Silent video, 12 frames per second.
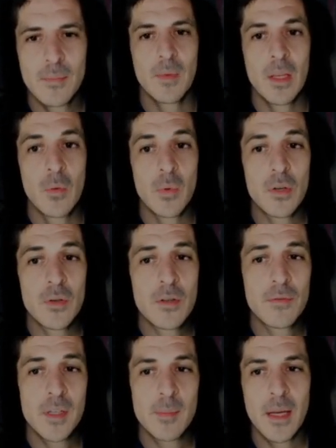So we heard your
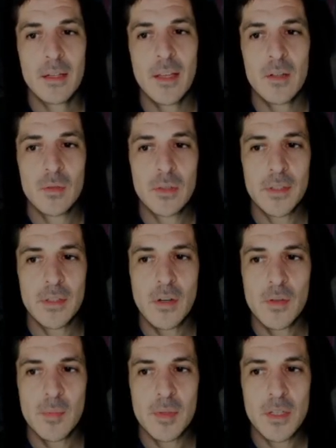feedback loud and clear on the
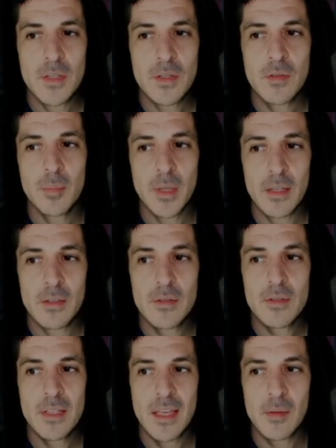position of
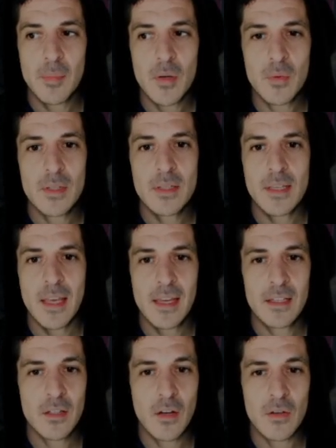players and opponents'
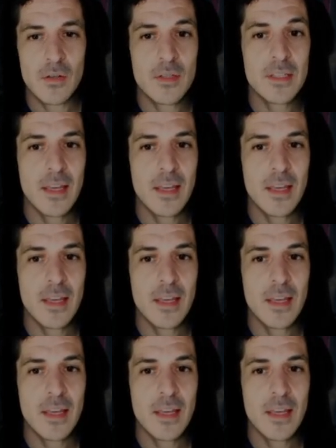hand cards,